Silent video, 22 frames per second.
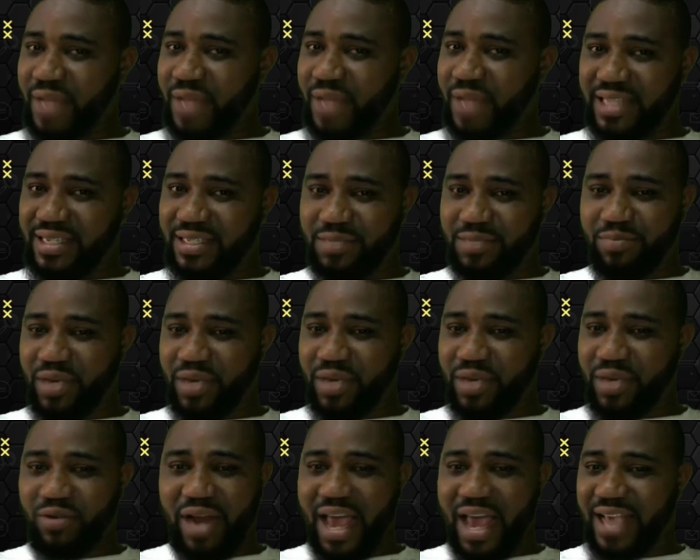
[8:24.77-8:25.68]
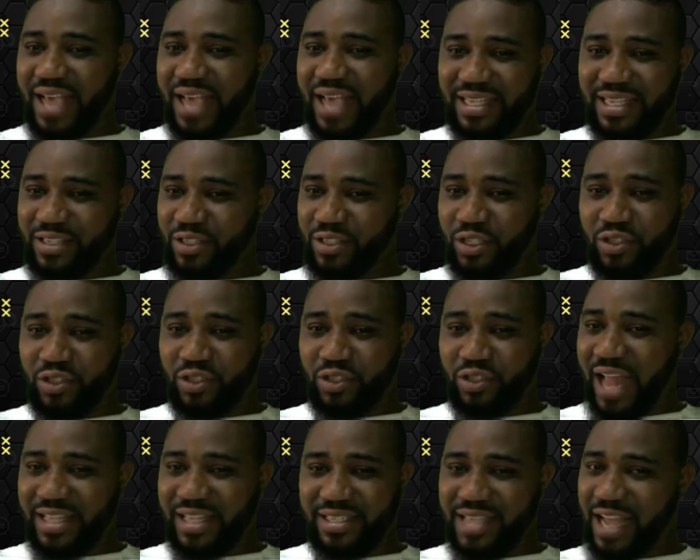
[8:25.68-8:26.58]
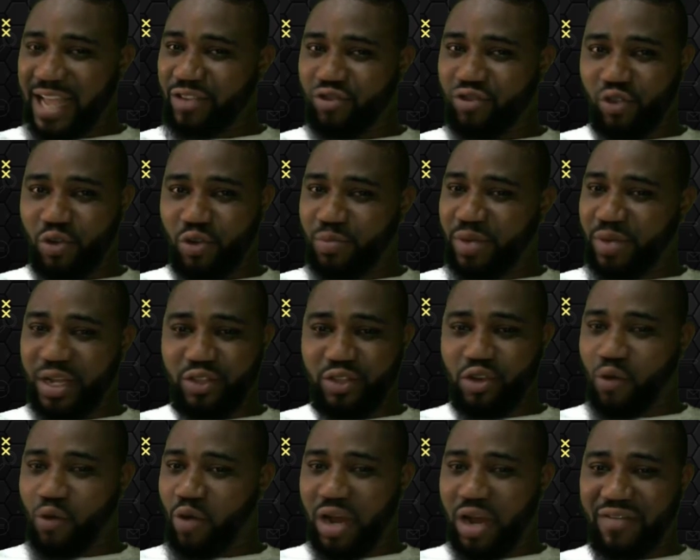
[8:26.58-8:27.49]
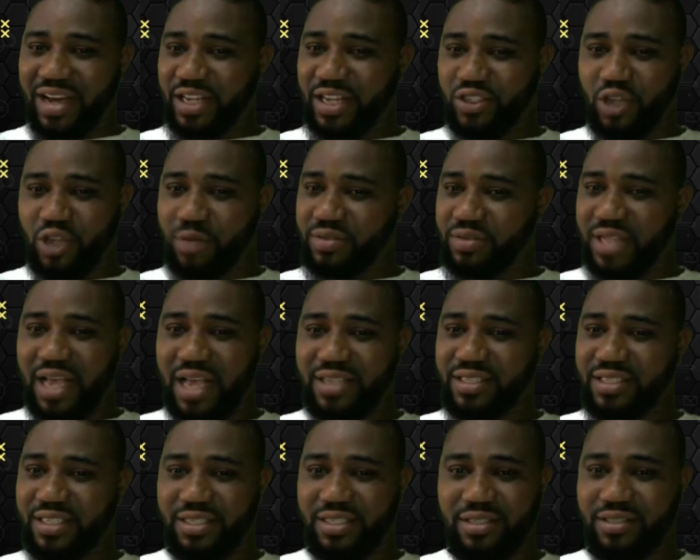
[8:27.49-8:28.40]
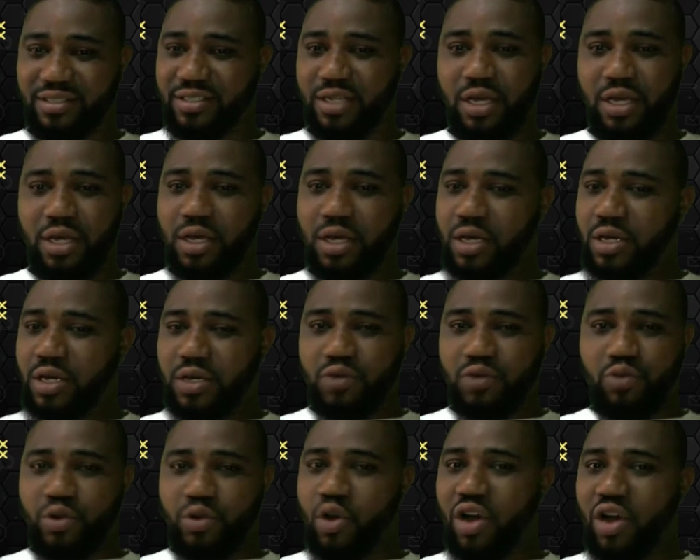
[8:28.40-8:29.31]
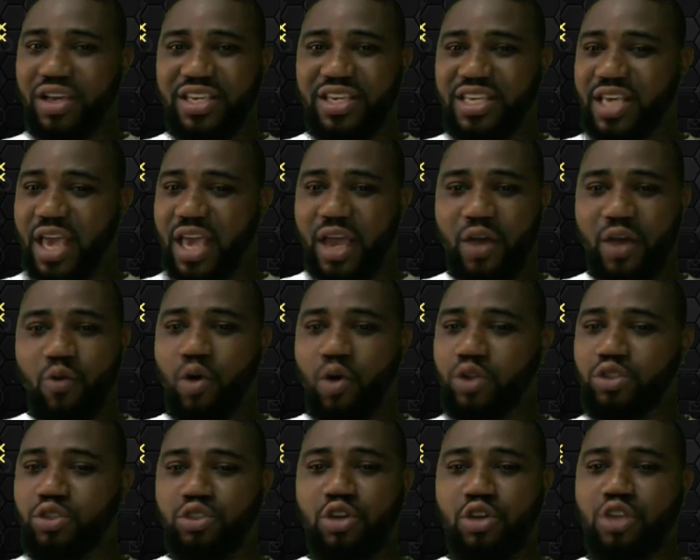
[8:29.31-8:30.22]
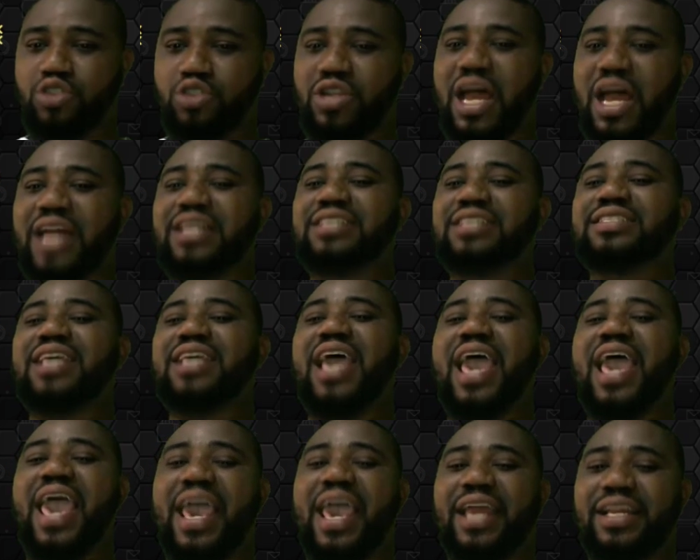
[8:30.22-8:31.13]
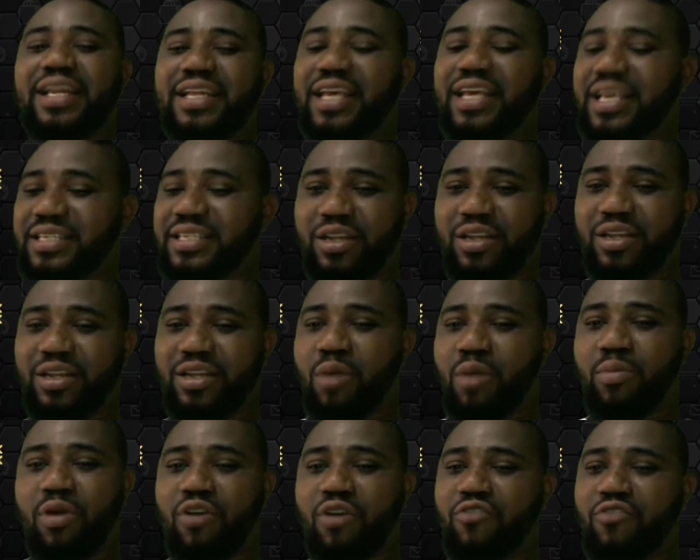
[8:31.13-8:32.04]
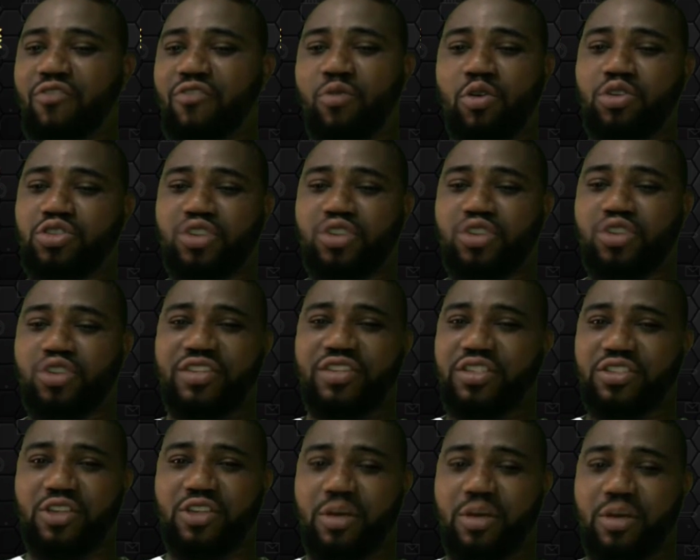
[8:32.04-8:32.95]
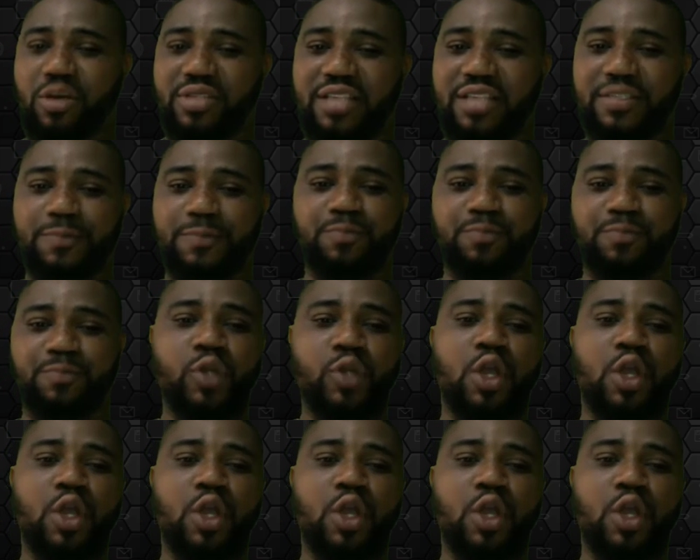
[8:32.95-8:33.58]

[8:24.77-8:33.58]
That is being right, that is that solubility or whatever the substance is. We don't care. What you just know that this N is the number of moles of the substance.